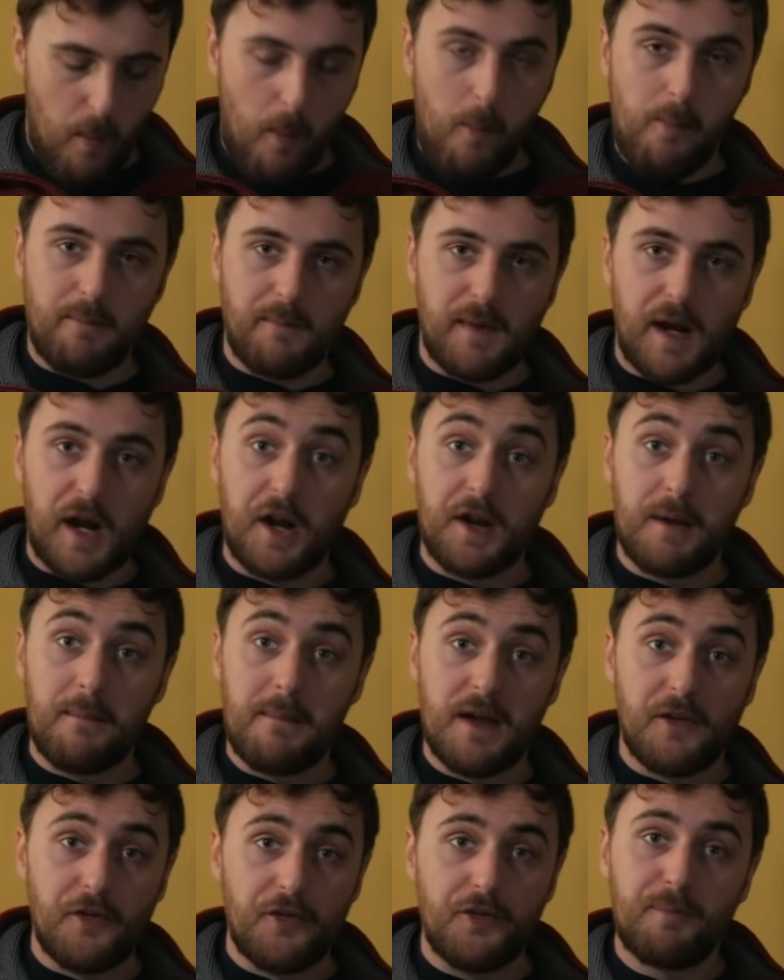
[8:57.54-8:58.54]
I'm making a
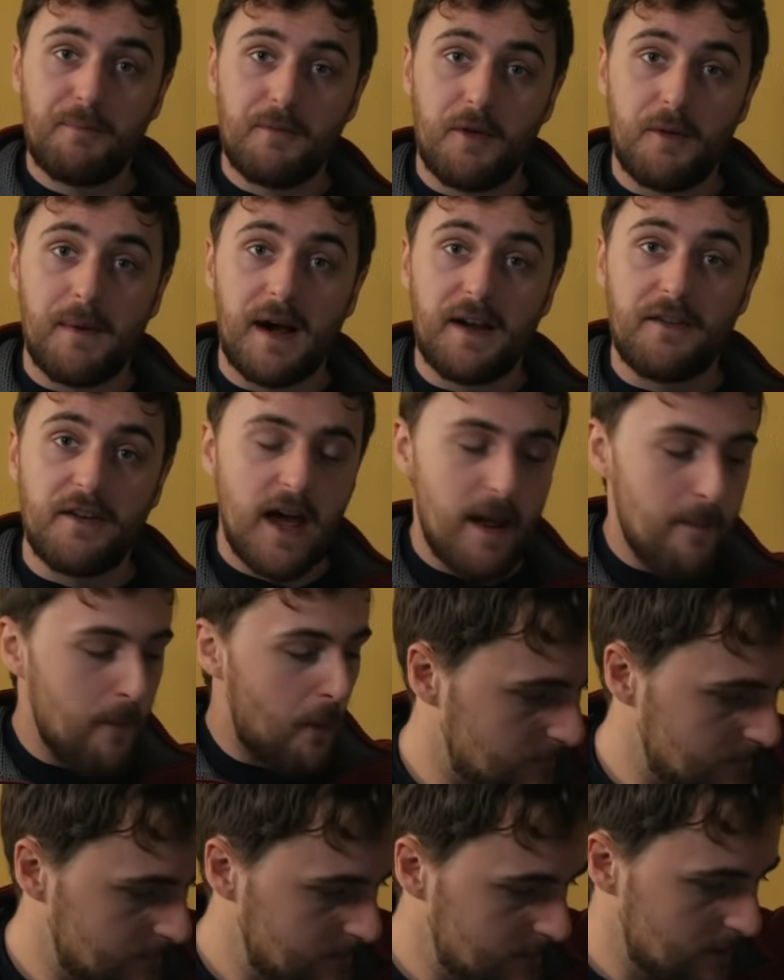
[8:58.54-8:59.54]
mess on my
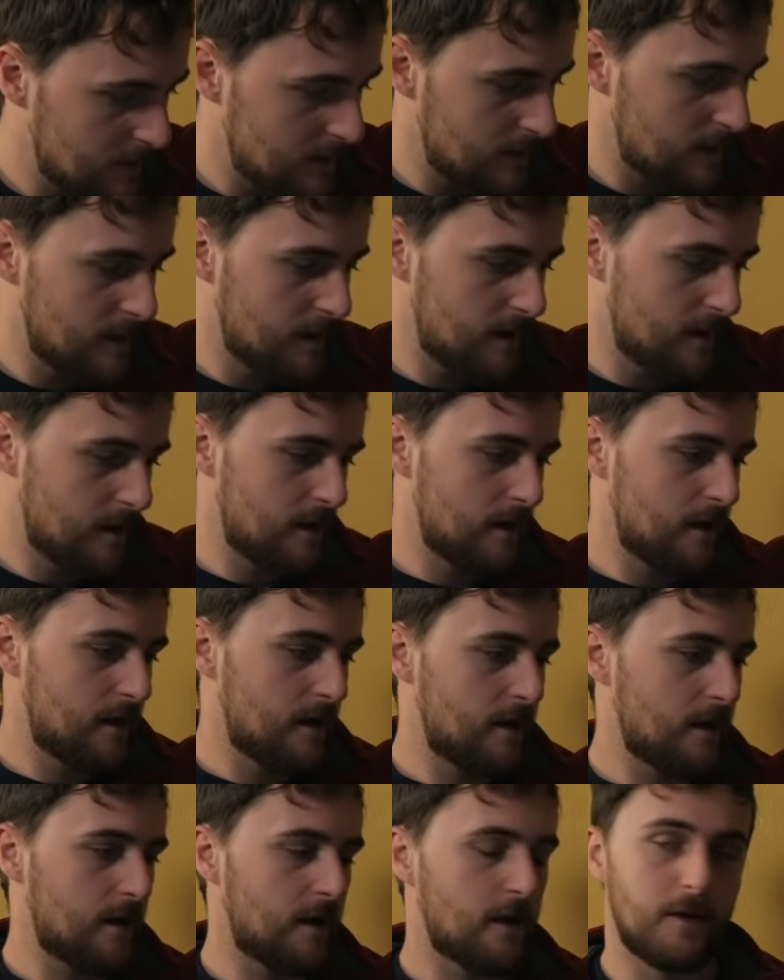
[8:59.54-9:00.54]
table.
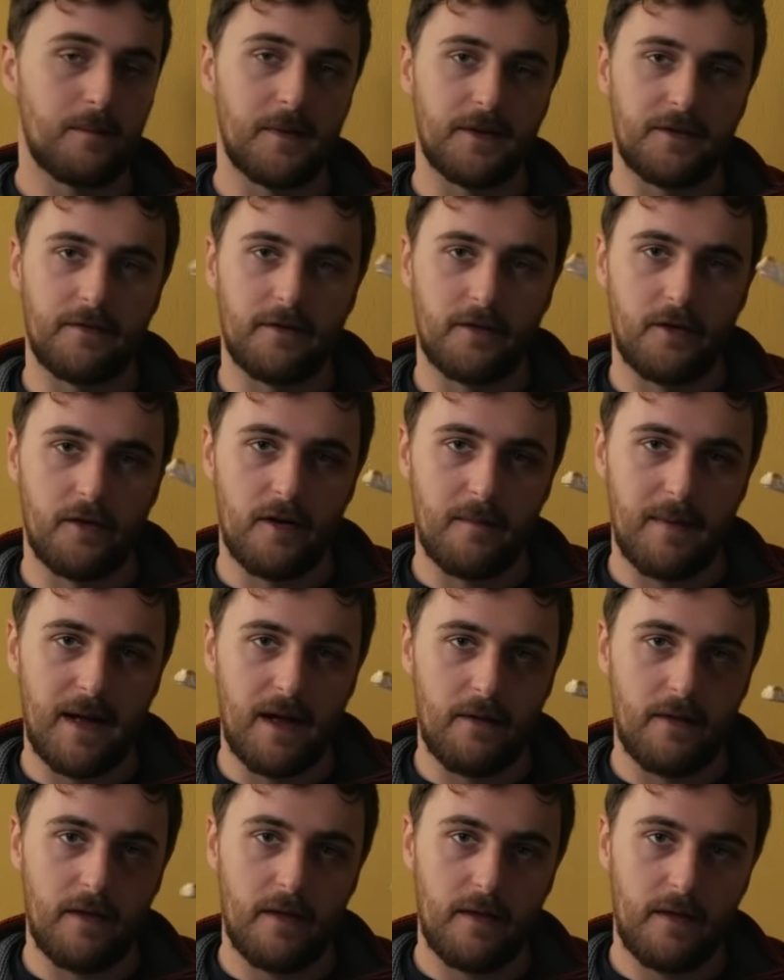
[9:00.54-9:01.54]
I almost forgot about